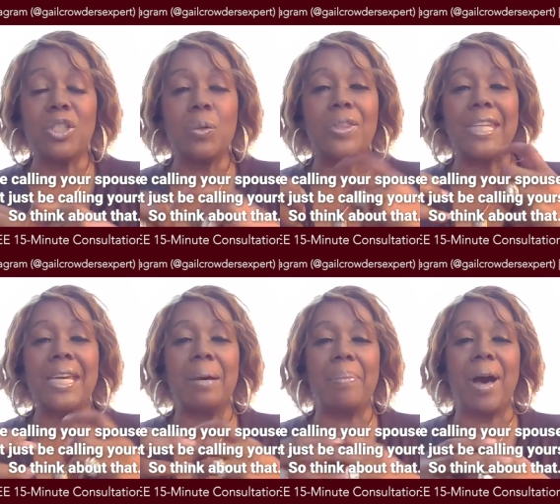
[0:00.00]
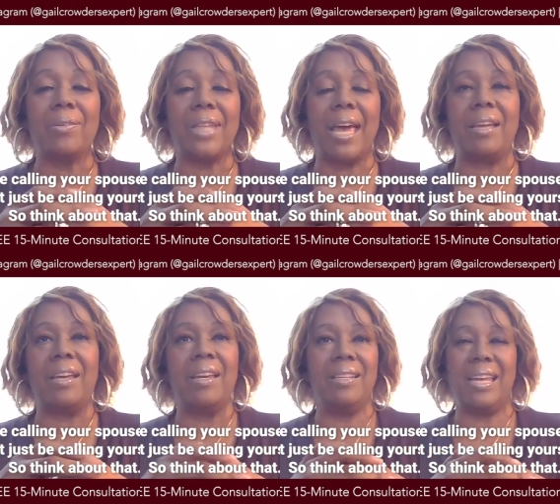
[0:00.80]
So think about that.
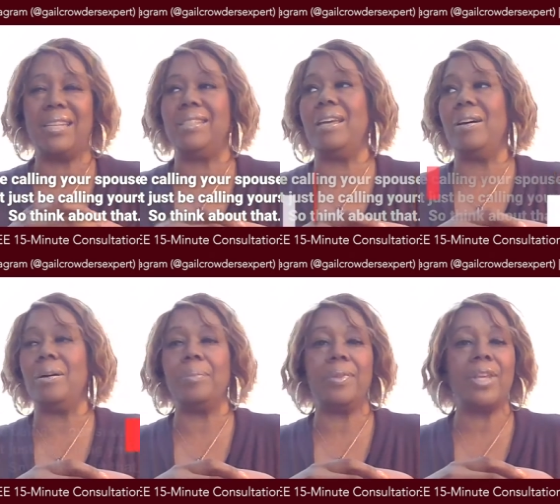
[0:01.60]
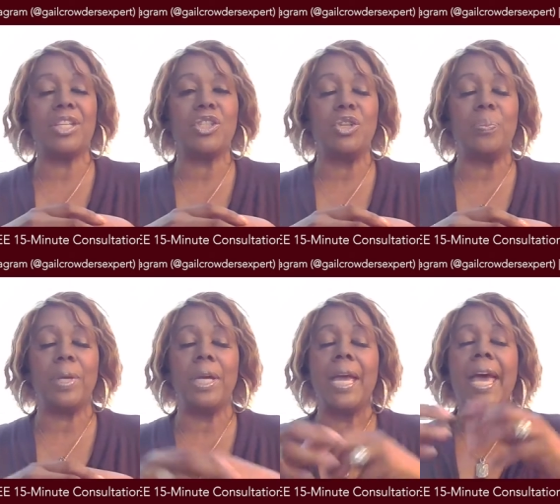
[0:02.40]
That's dumb. That's
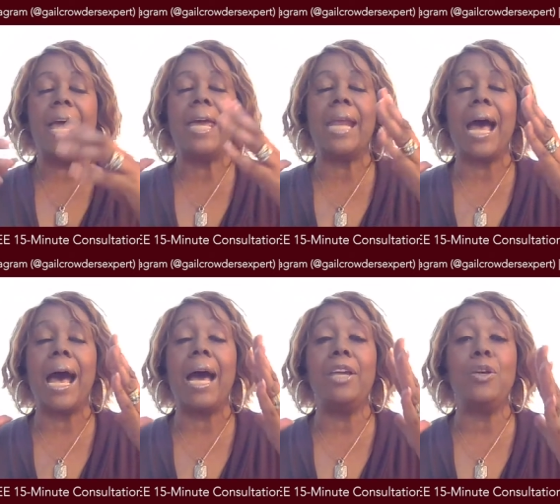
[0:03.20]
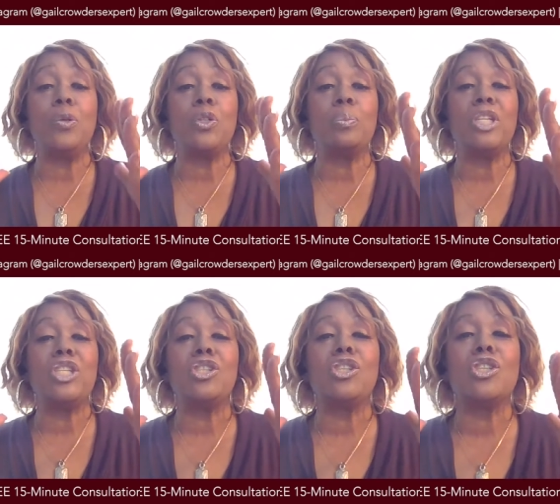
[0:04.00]
stupid. And I used to be
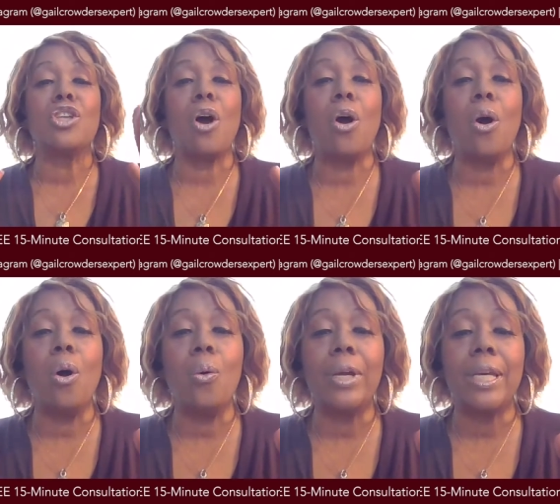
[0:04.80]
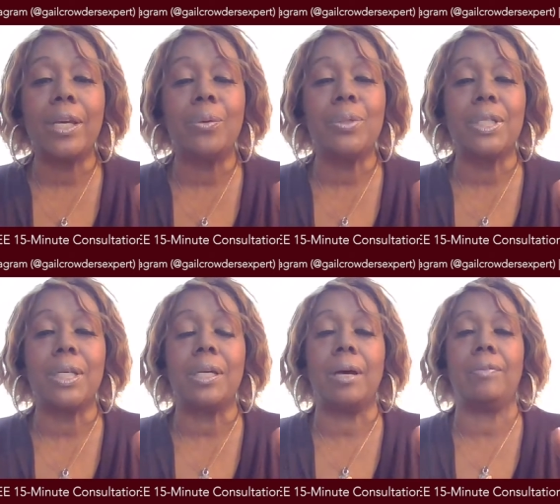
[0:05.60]
so
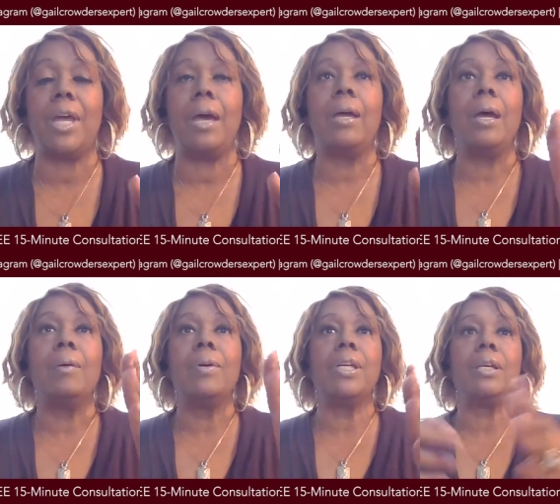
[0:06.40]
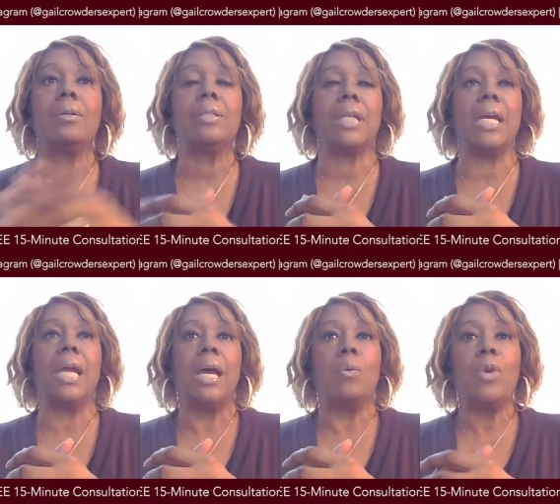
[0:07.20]
guilty of that. When Gil's like,
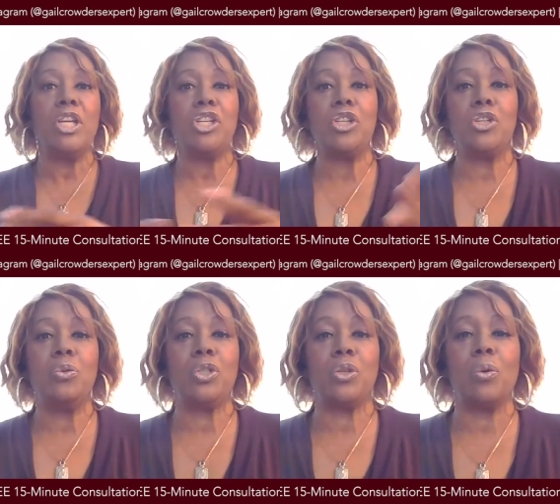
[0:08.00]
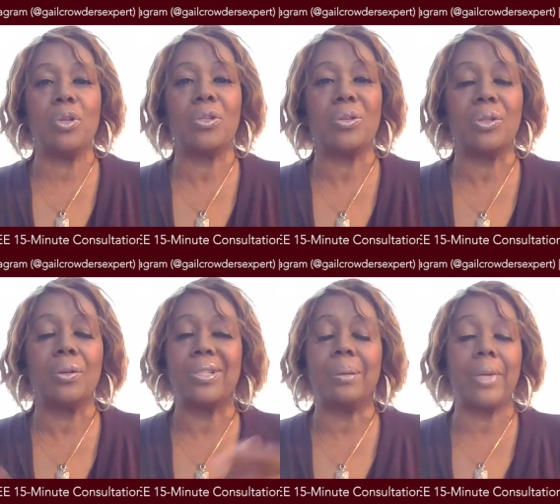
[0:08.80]
we should do so and so, so
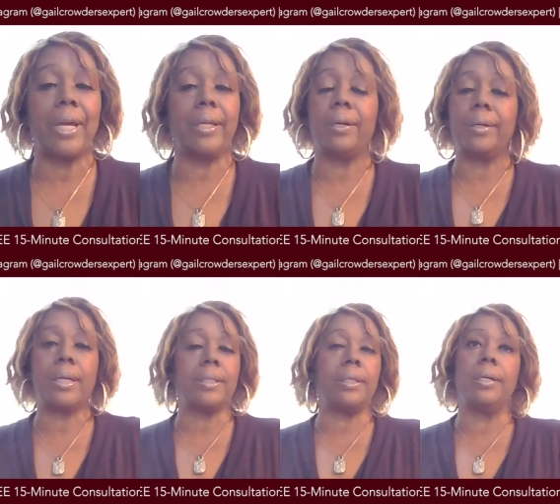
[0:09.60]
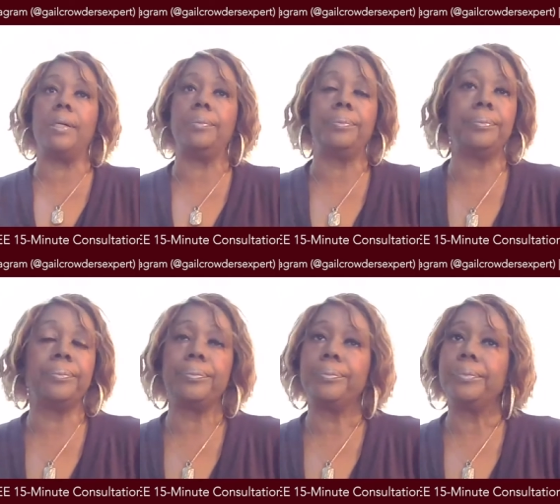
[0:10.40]
and so, I'm like, no, that's dumb.
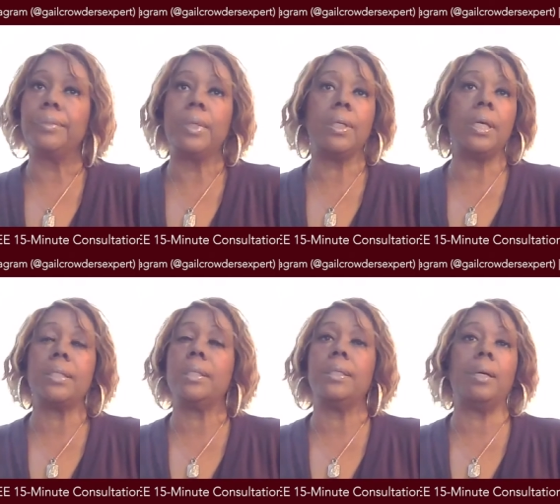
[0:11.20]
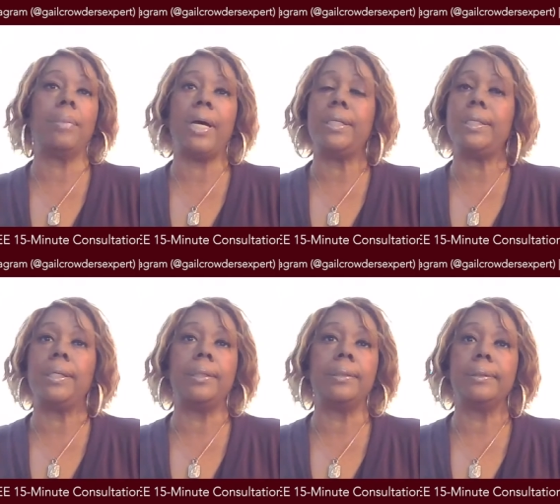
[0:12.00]
That's a dumb
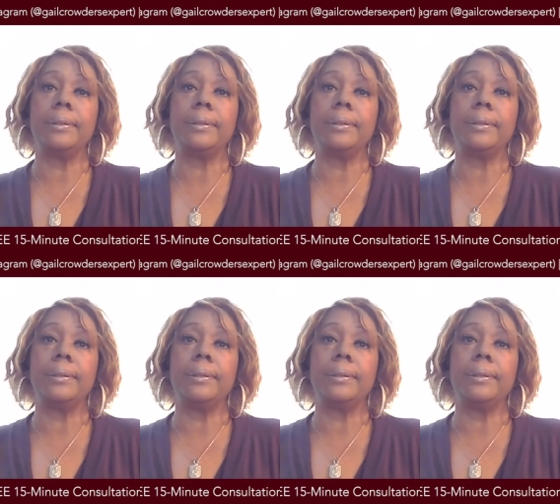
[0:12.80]
idea.